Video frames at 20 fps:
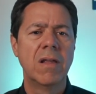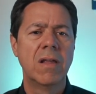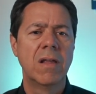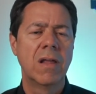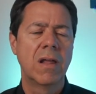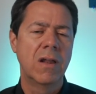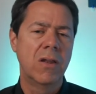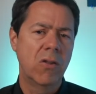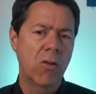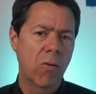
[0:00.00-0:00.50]

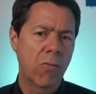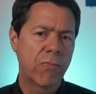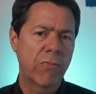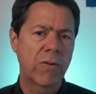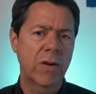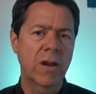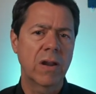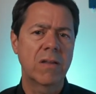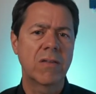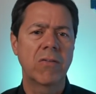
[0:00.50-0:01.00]
And don't
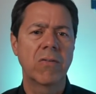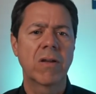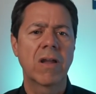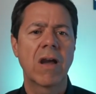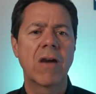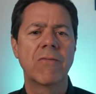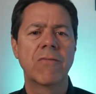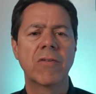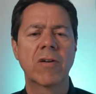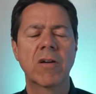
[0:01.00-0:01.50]
forget to
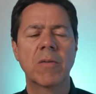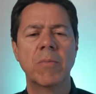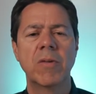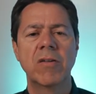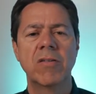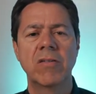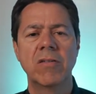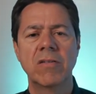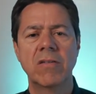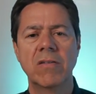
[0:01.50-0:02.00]
account for
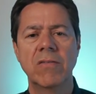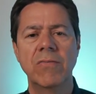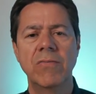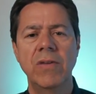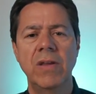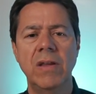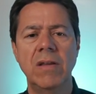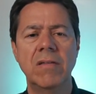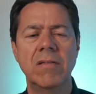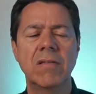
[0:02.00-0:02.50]
commissions and fees.